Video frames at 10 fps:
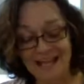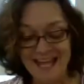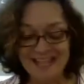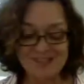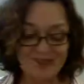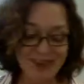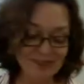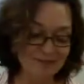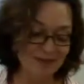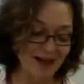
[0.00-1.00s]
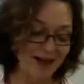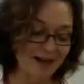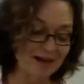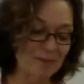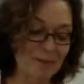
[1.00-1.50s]
His final
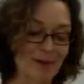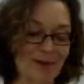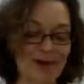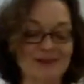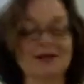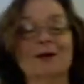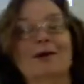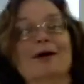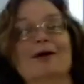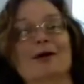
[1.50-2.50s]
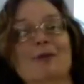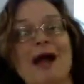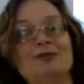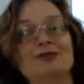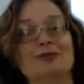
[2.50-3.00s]
couple paragraphs talk about an
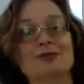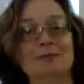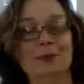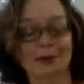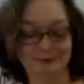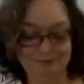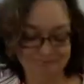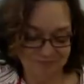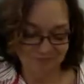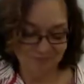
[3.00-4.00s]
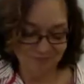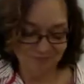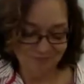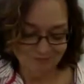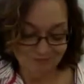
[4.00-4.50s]
irrational spirit.
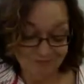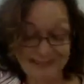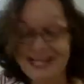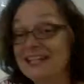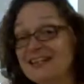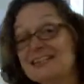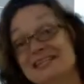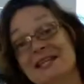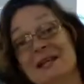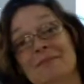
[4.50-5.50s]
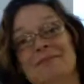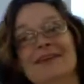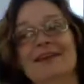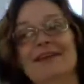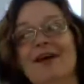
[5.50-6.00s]
And it does seem,
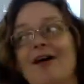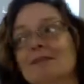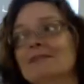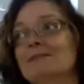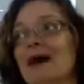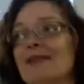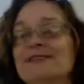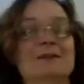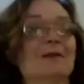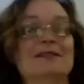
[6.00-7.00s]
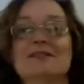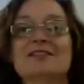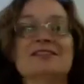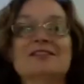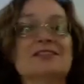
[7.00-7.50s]
the economist Matheson and Baade,
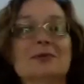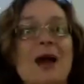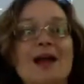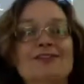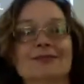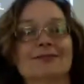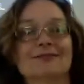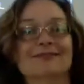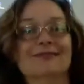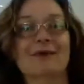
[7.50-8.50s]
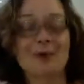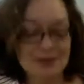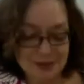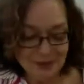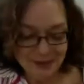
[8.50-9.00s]
this is just irrational. Why are we
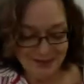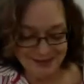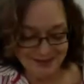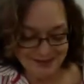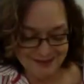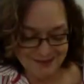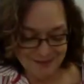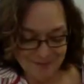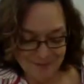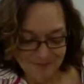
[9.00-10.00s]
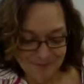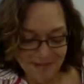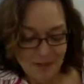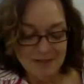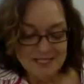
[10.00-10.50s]
doing this?
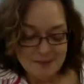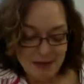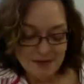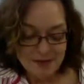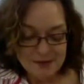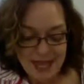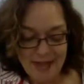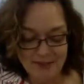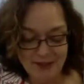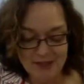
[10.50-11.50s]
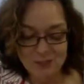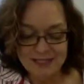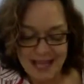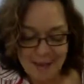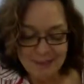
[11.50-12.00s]
But despite those caveats,
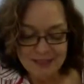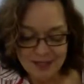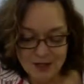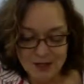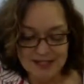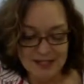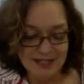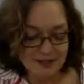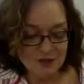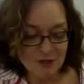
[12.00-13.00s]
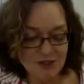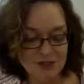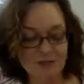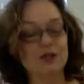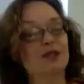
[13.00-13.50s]
what's happened here is an illustration
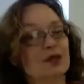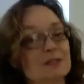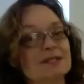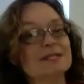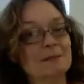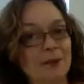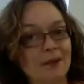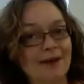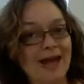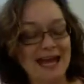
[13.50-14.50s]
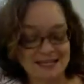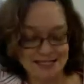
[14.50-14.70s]
of the human spirit at its